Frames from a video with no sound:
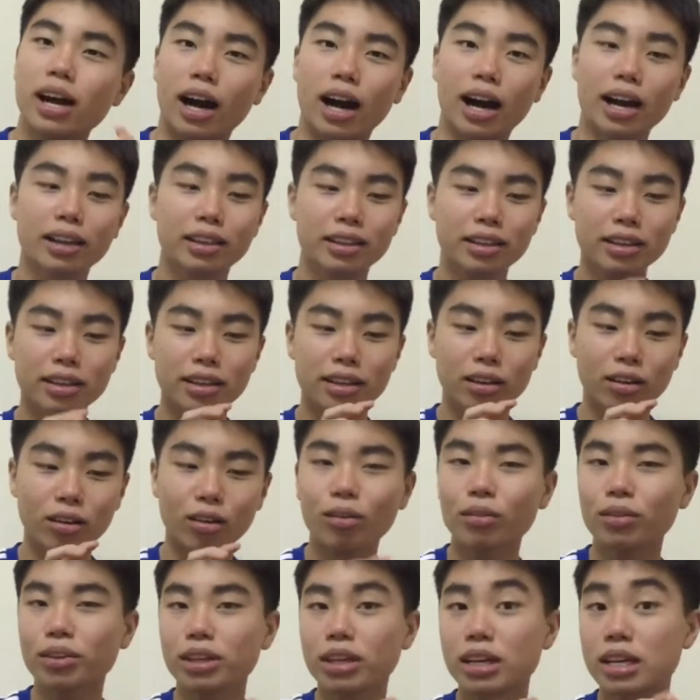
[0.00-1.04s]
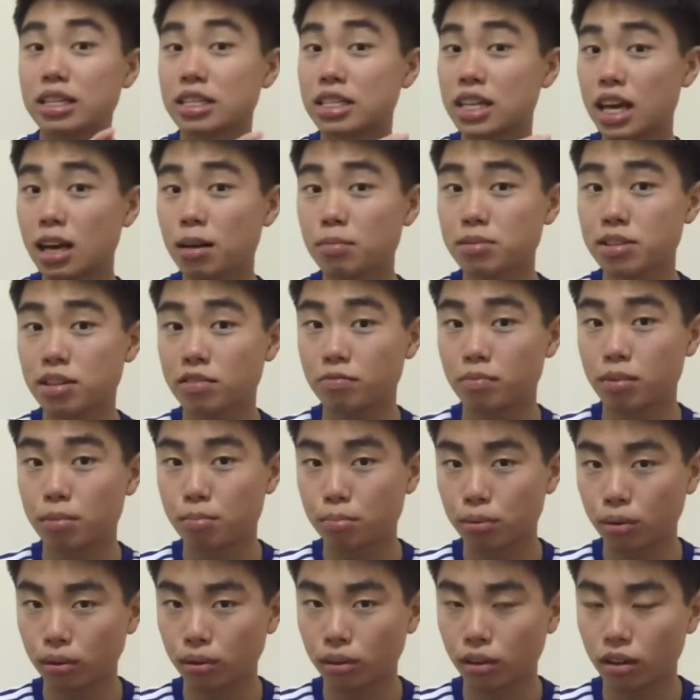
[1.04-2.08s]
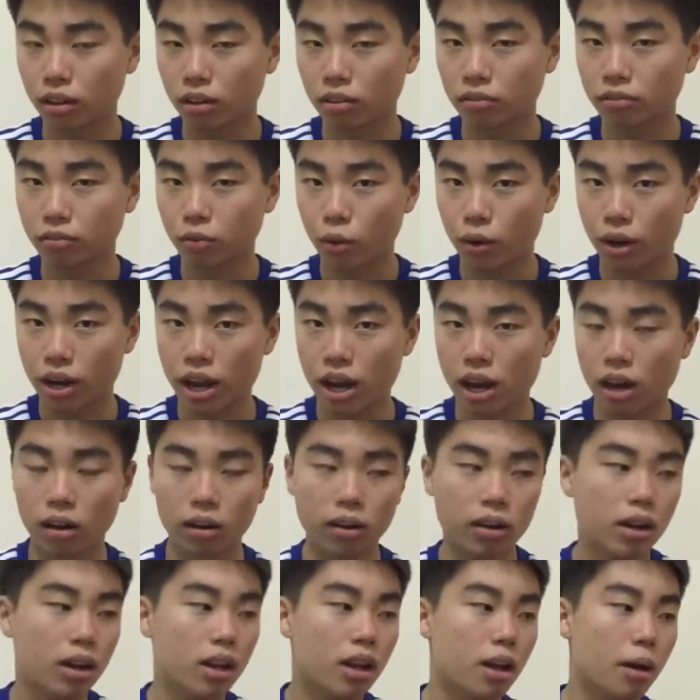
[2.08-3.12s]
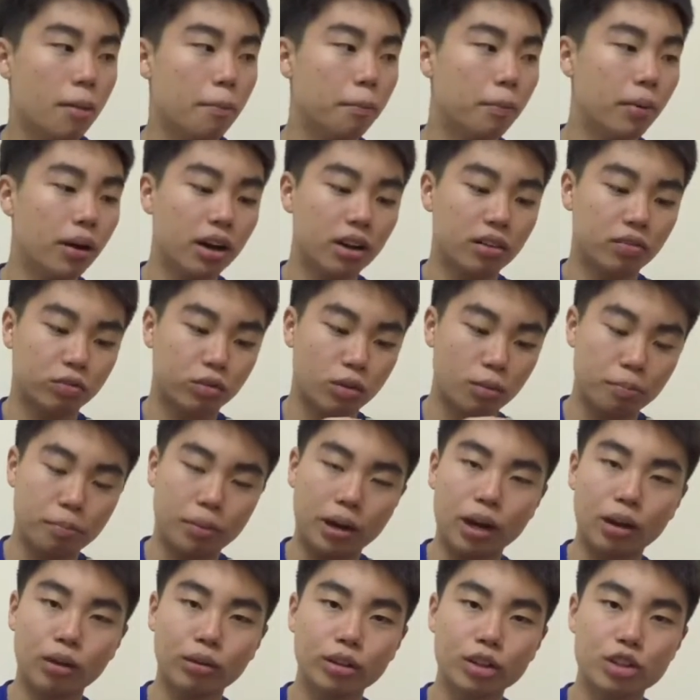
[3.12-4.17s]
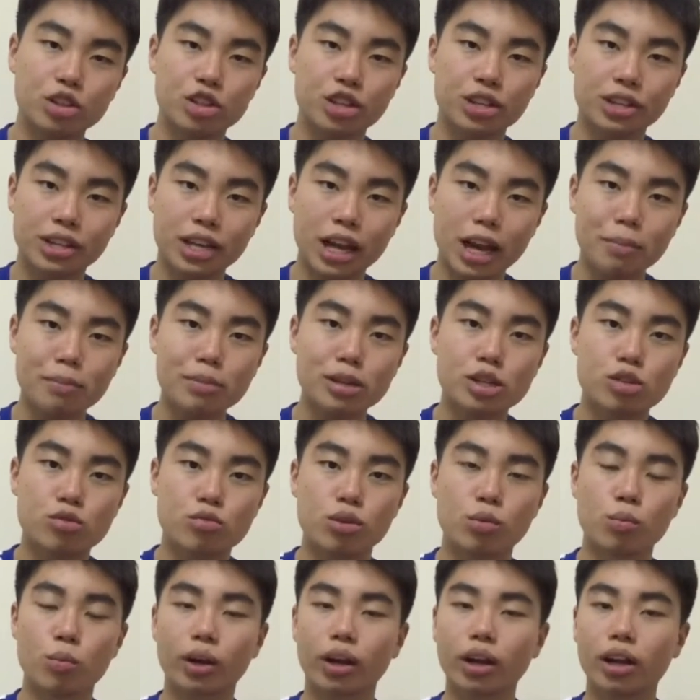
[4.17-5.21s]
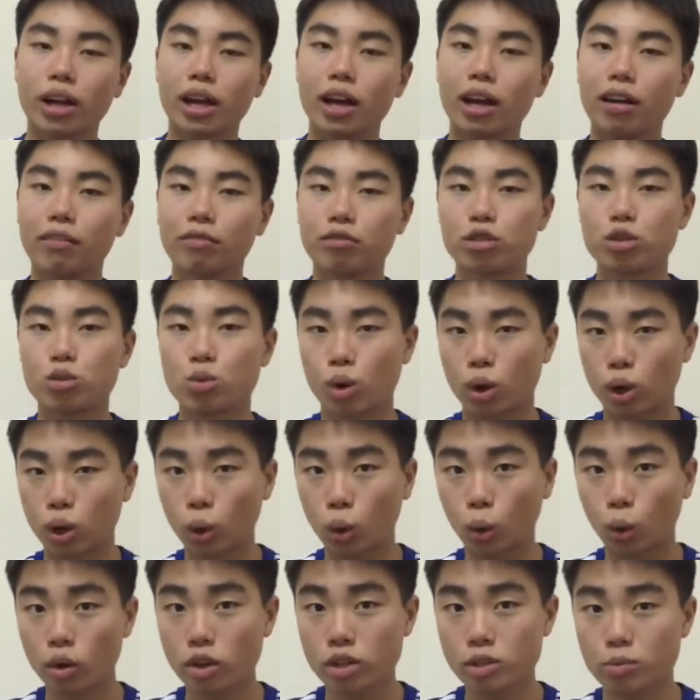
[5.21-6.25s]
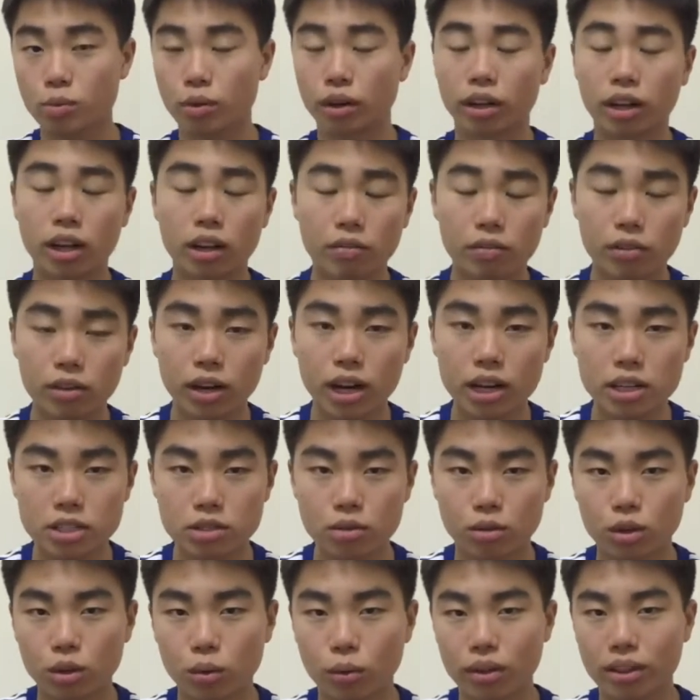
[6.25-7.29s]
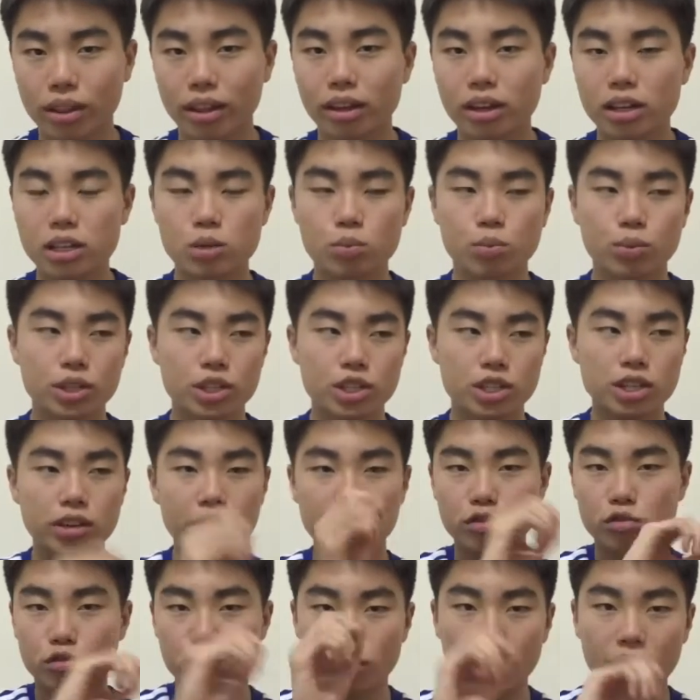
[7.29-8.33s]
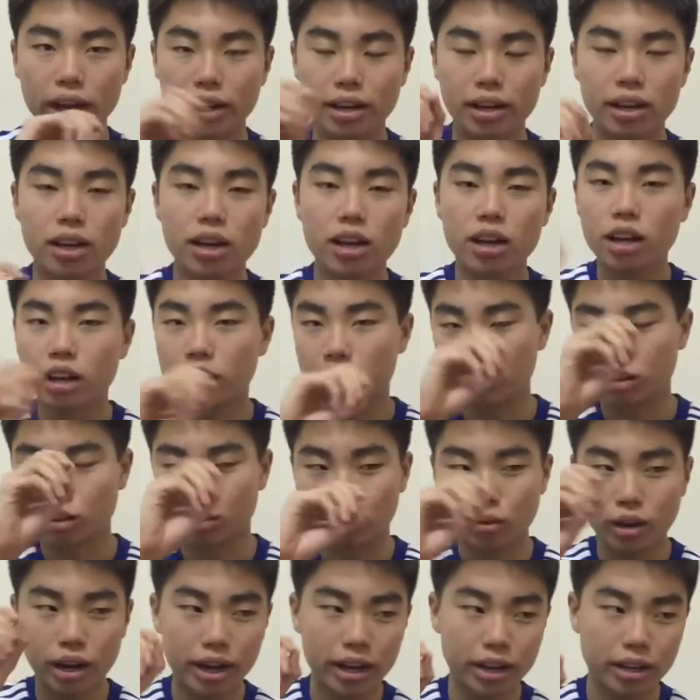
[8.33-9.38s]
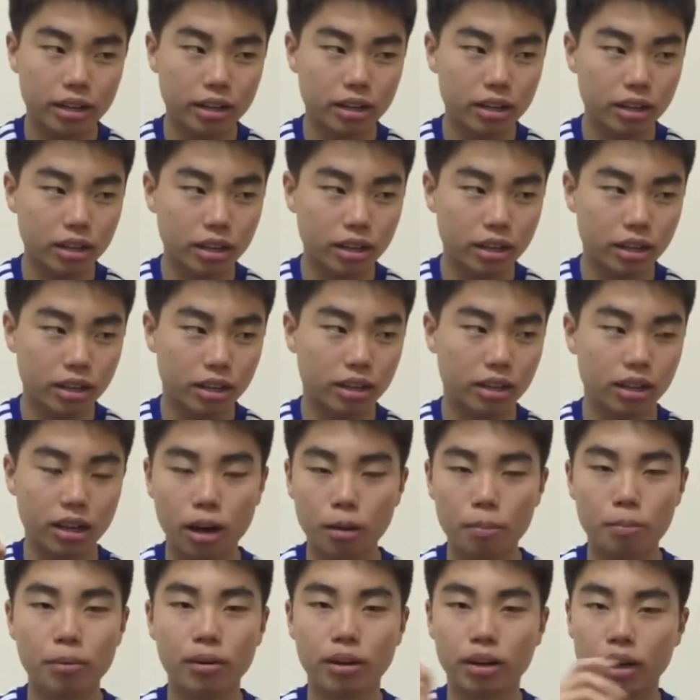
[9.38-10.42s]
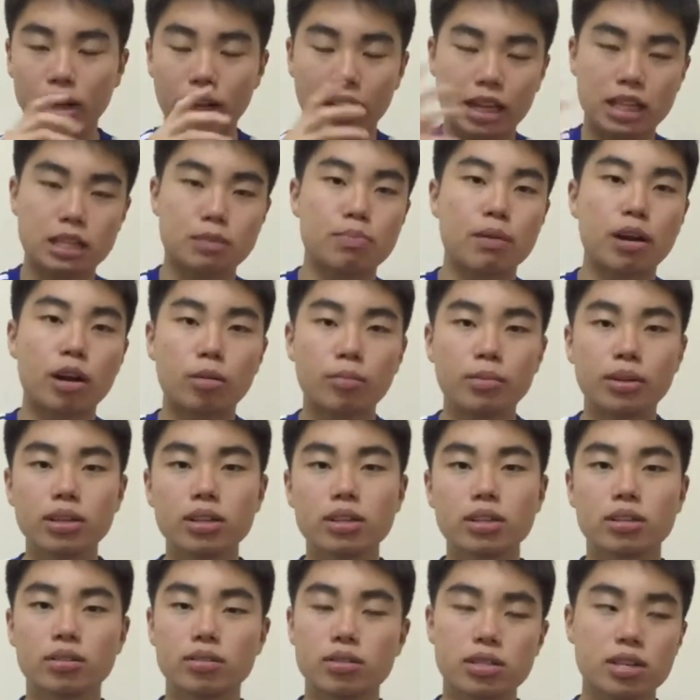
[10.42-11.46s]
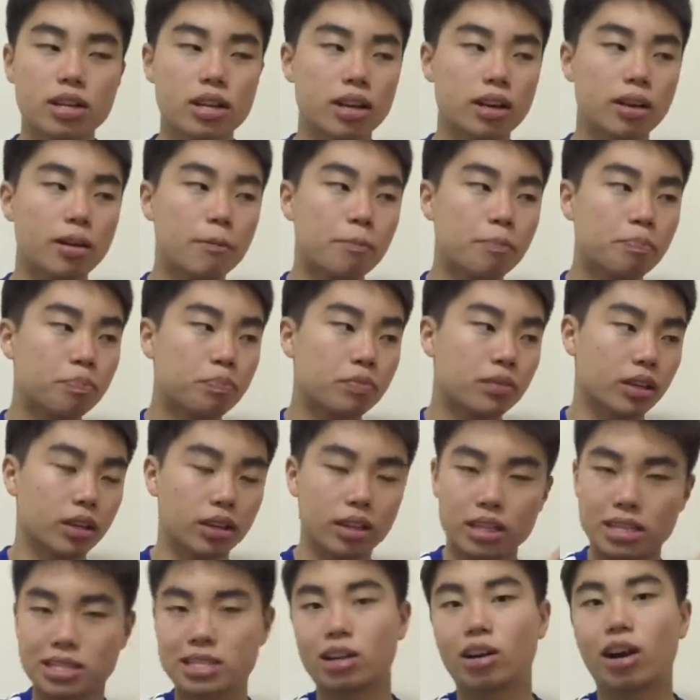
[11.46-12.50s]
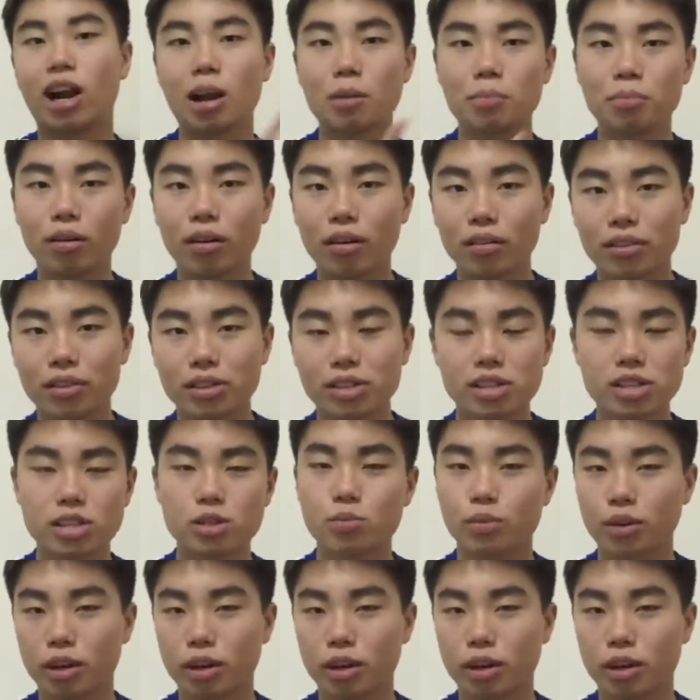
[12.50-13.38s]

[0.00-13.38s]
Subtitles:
I think all the exams have been pulled off for now, but for biology and chemistry, we're gonna have to do our coursework, and if you guys don't know what that is, we just have to write up an experiment, say, this is our hypothesis,